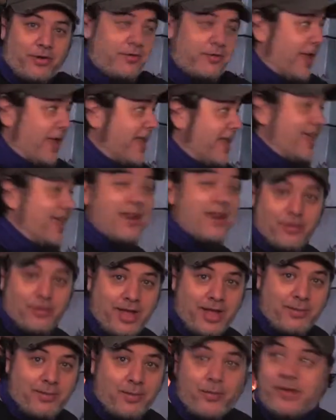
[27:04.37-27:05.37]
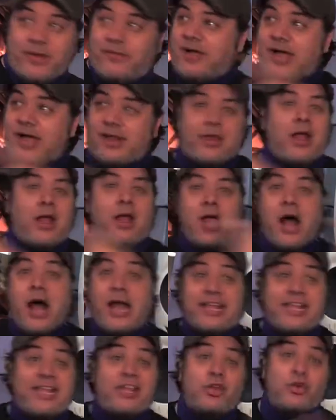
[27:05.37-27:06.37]
Christmas. I get it, okay, but we've got
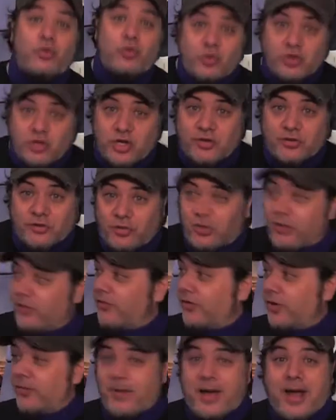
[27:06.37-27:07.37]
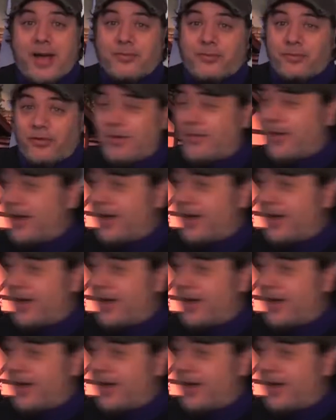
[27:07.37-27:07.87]
a huge store full of pops, so come